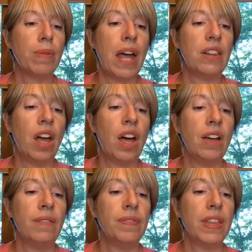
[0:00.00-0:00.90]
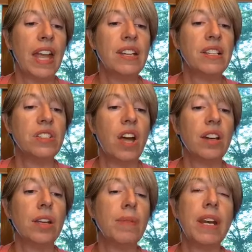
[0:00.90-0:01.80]
that law and does
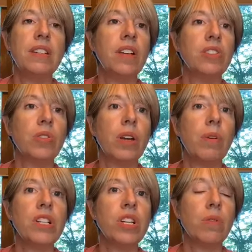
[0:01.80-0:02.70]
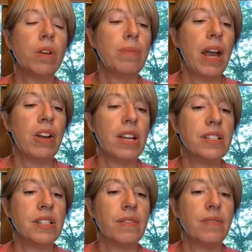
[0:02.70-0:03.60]
not commit adultery when she
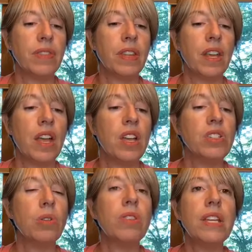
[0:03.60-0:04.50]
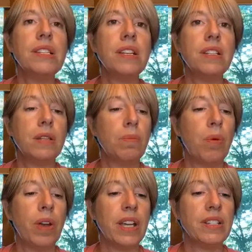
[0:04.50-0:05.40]
remarries. So this is the
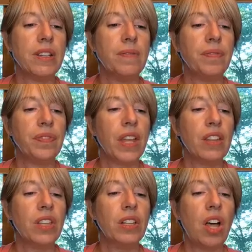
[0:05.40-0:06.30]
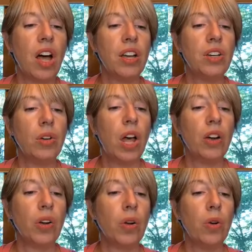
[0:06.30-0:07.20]
point. The law no
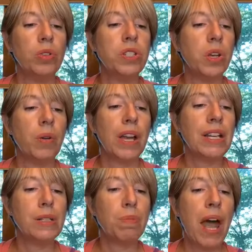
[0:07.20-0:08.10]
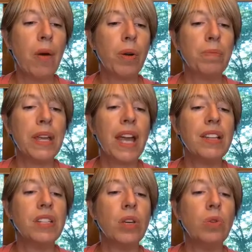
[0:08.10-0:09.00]
longer holds you in its power
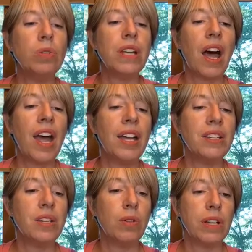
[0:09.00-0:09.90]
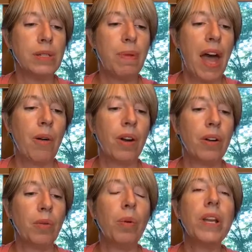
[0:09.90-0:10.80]
because you died to its
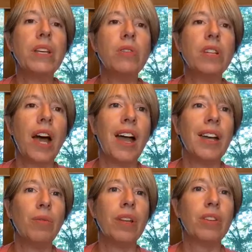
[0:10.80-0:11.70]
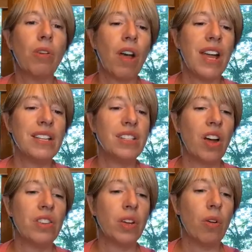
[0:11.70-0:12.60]
power when you died with Christ
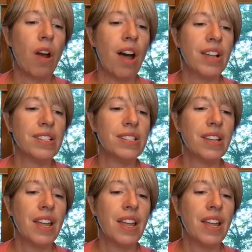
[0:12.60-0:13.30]
on the cross.